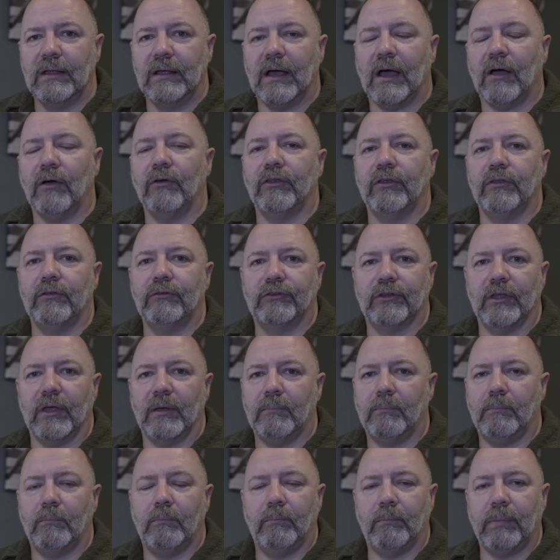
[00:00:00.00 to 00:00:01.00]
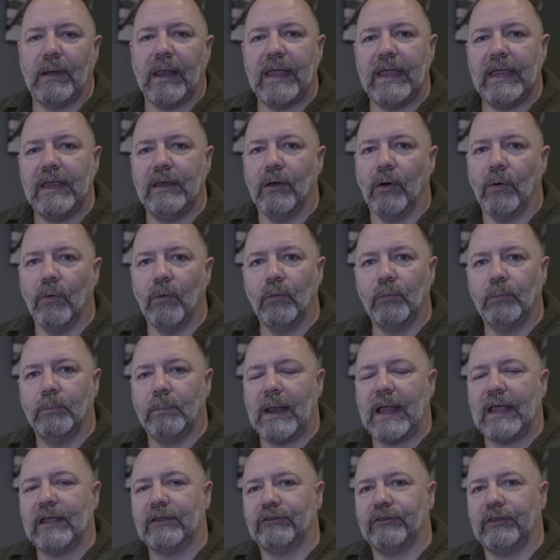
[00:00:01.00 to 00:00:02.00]
I'll use a plain old
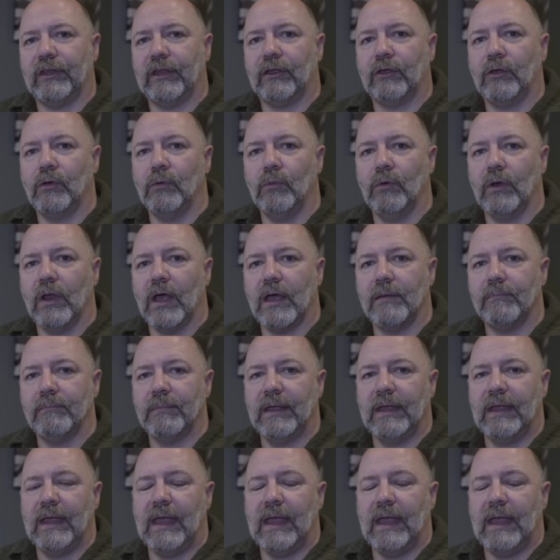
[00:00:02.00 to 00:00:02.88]
plastic cooler,